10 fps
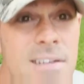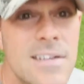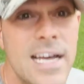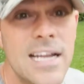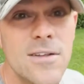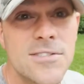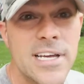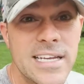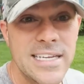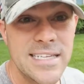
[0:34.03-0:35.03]
Kind of looks
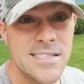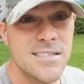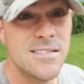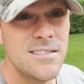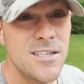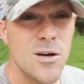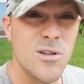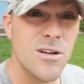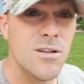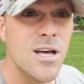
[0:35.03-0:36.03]
like it needs, you know, a
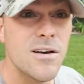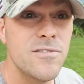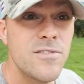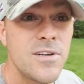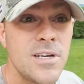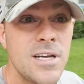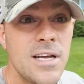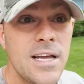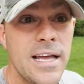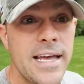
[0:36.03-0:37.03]
little love.
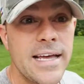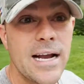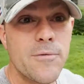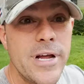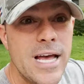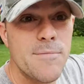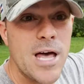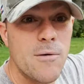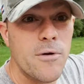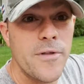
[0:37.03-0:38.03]
And I rehabbed
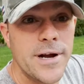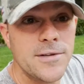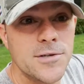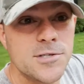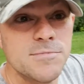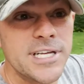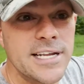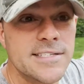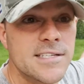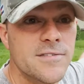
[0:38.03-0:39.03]
that one there, and there's some
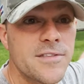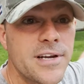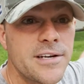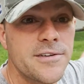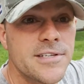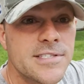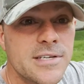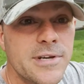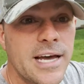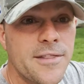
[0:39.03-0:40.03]
tenants living there. You can
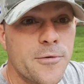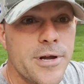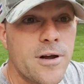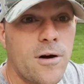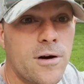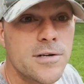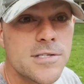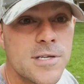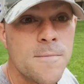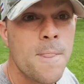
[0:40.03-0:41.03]
see we got three
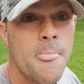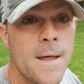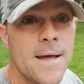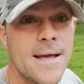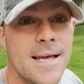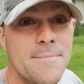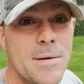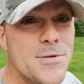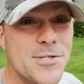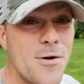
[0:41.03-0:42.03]
cars.
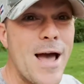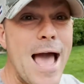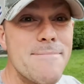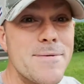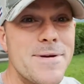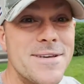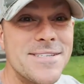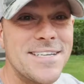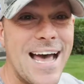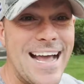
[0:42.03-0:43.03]
I'm just so happy
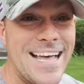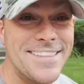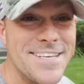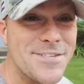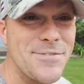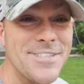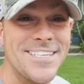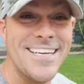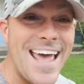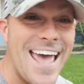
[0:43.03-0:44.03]
because I got this one
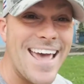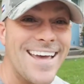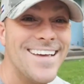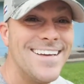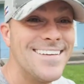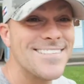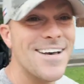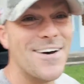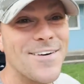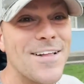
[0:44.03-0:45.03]
today.
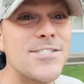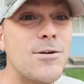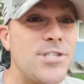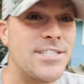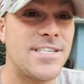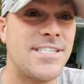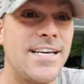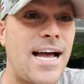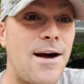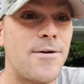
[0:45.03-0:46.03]
So let's go check this
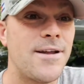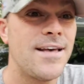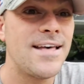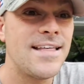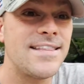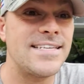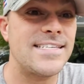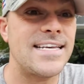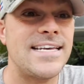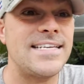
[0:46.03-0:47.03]
thing out.
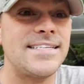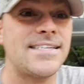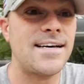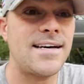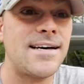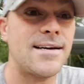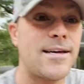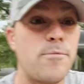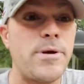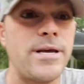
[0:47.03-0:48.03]
This is uh,
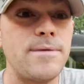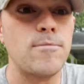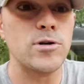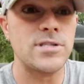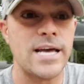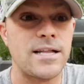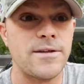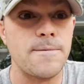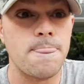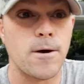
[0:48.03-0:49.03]
gonna be most
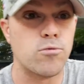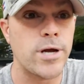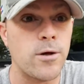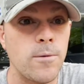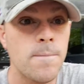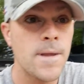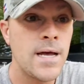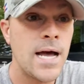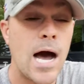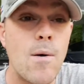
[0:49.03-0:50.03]
likely a rental.
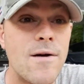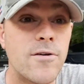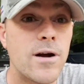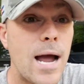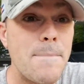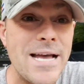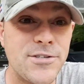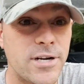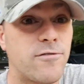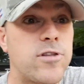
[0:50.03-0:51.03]
However, I may
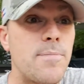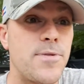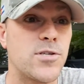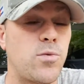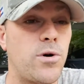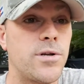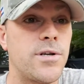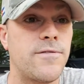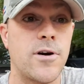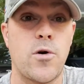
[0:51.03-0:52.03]
try to flip this one
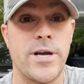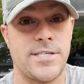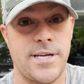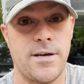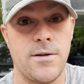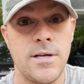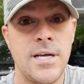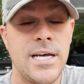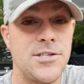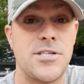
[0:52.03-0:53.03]
for a quick sale.
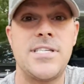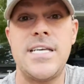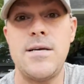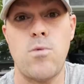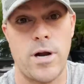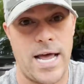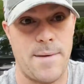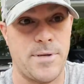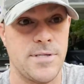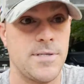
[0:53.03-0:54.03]
Just see what
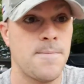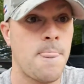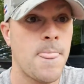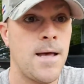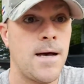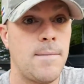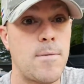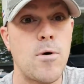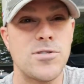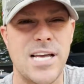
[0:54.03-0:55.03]
happens uh,
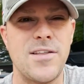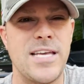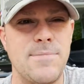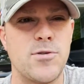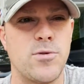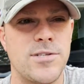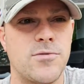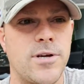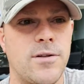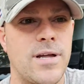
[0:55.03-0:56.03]
but most likely keep this one as
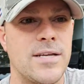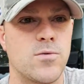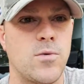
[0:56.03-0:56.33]
a rental as